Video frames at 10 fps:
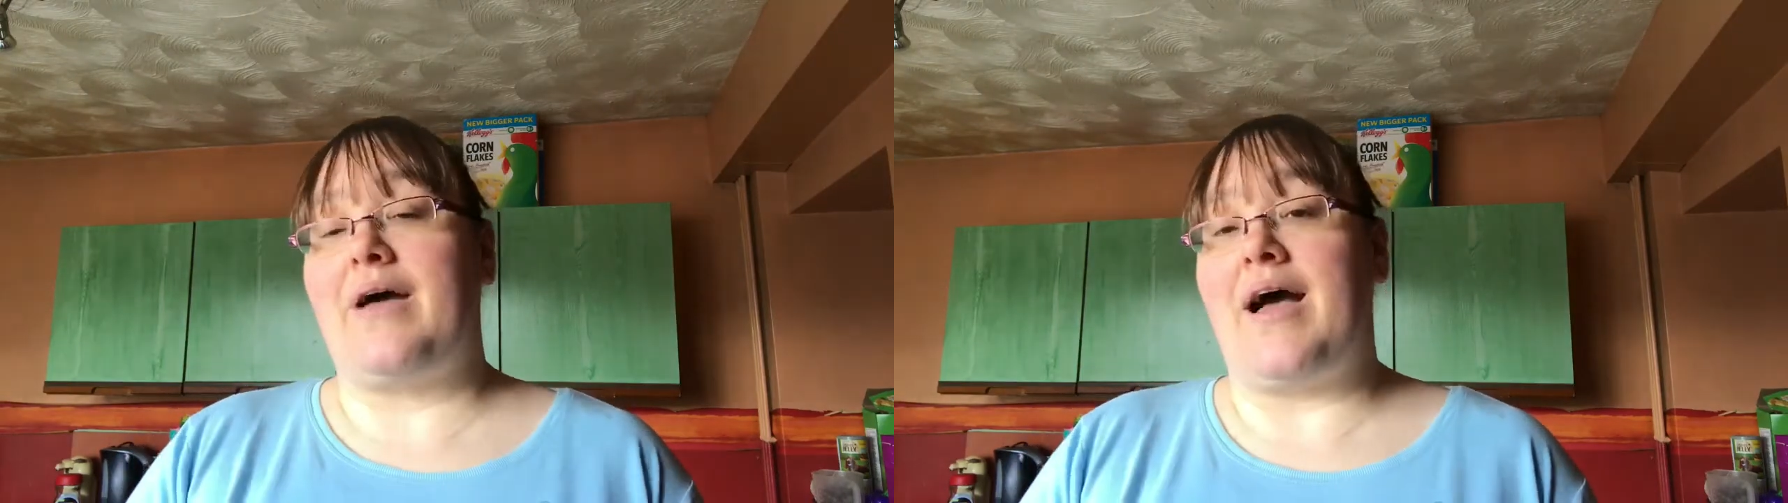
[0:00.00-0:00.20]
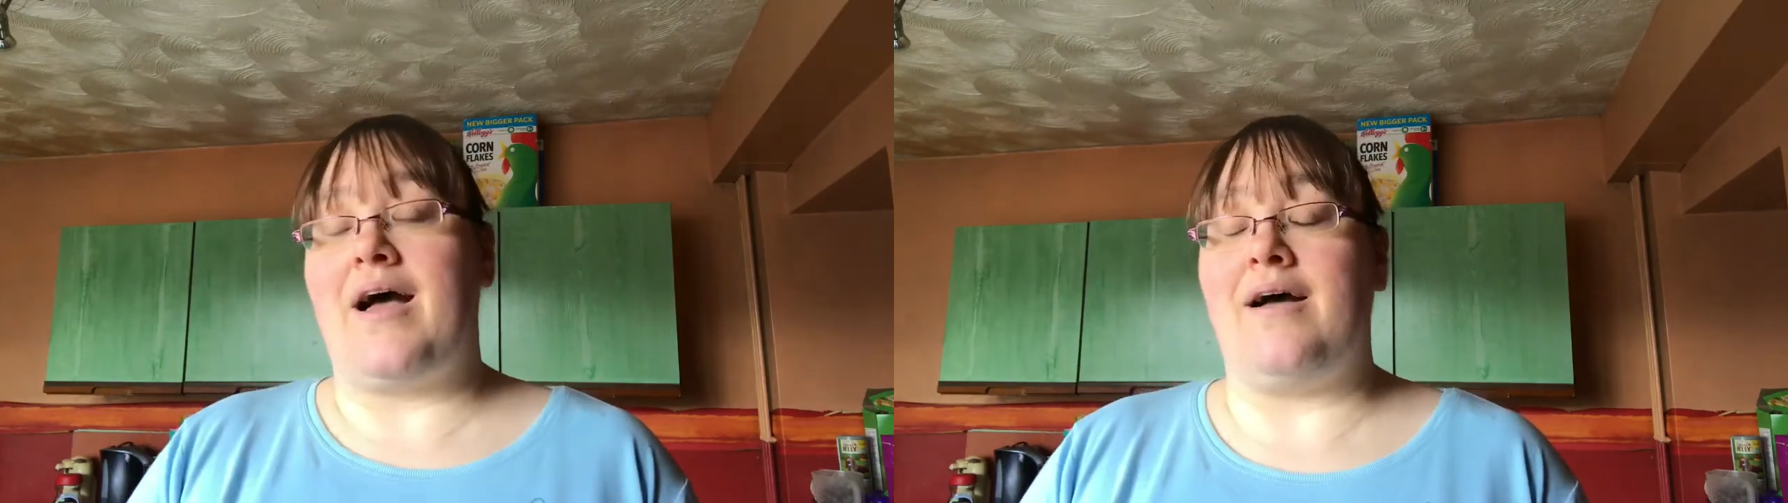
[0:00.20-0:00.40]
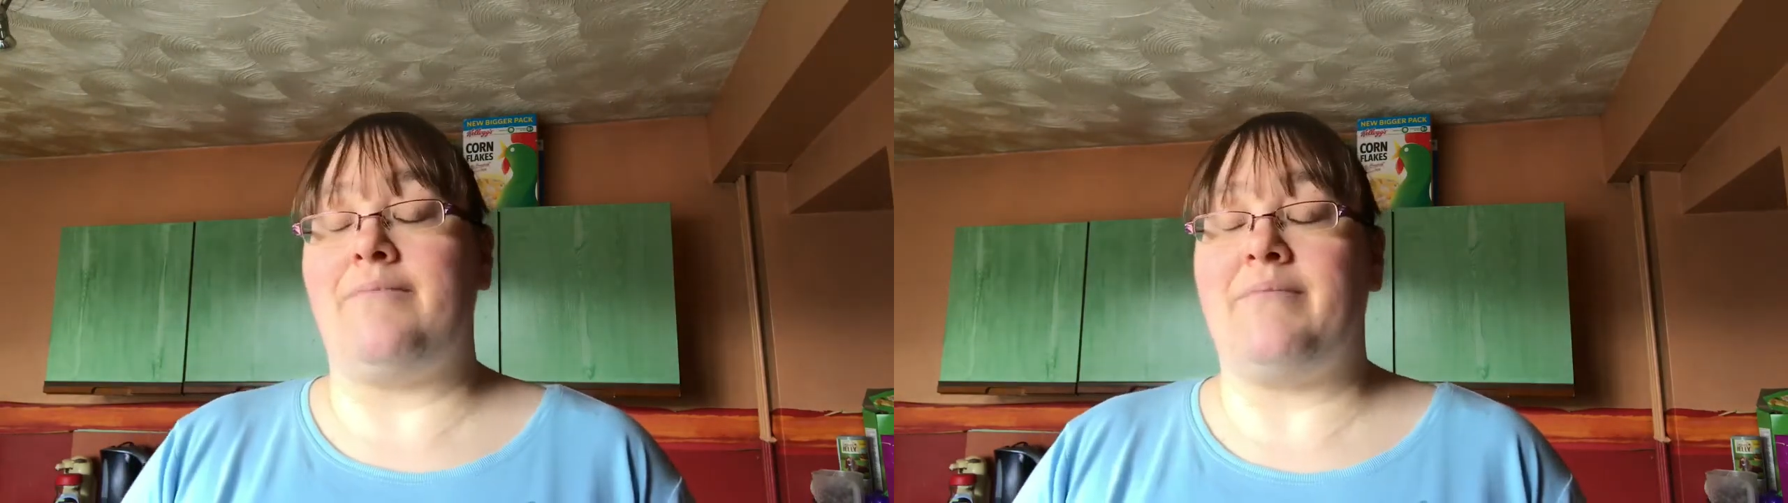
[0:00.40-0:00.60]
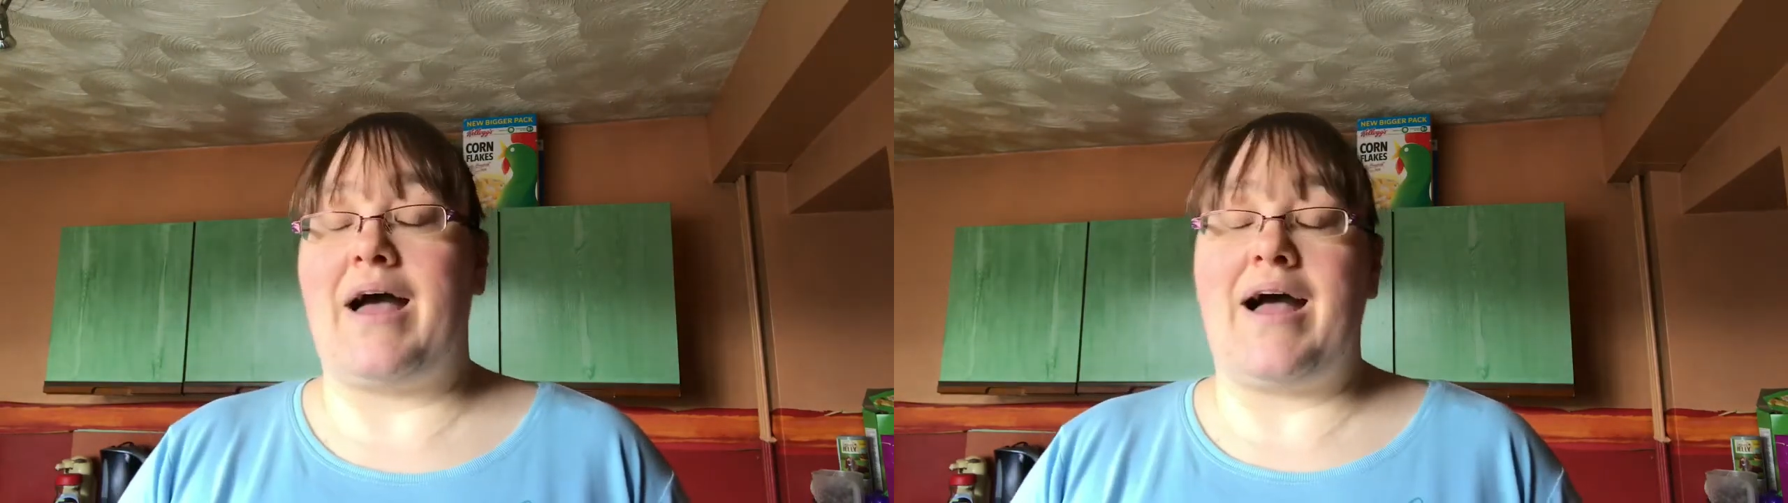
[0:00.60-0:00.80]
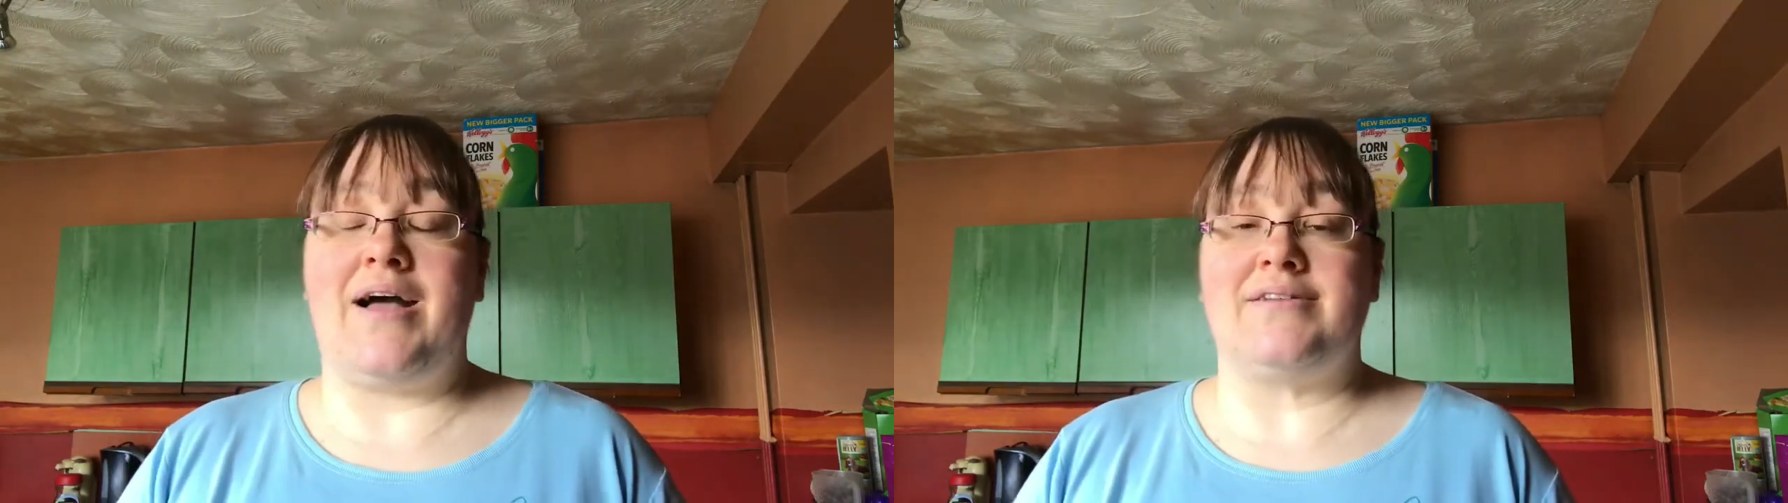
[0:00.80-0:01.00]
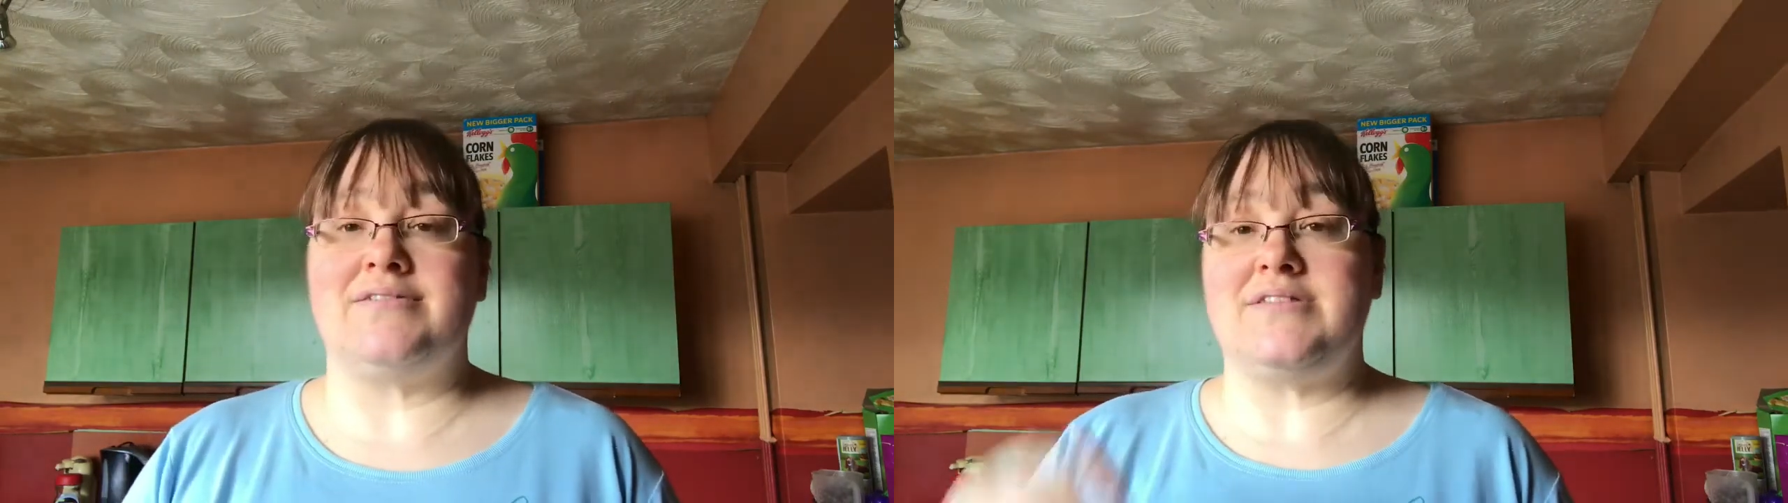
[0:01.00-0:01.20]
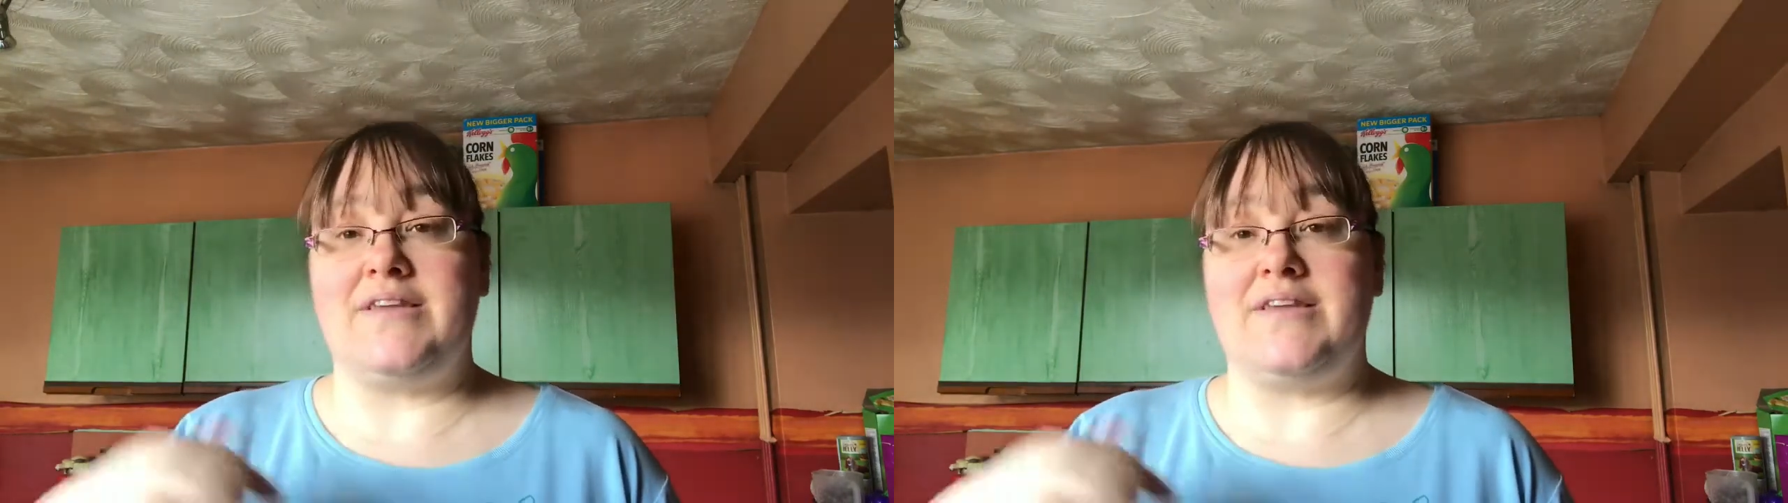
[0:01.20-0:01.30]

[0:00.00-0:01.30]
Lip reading: and